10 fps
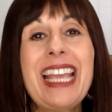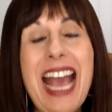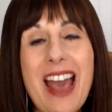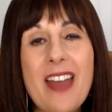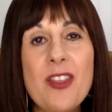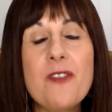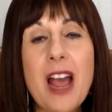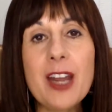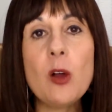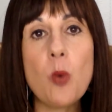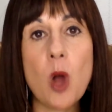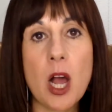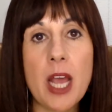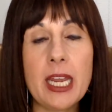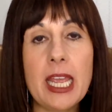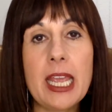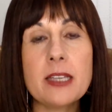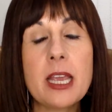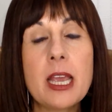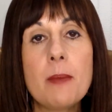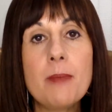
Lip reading: Yeah, and the final one is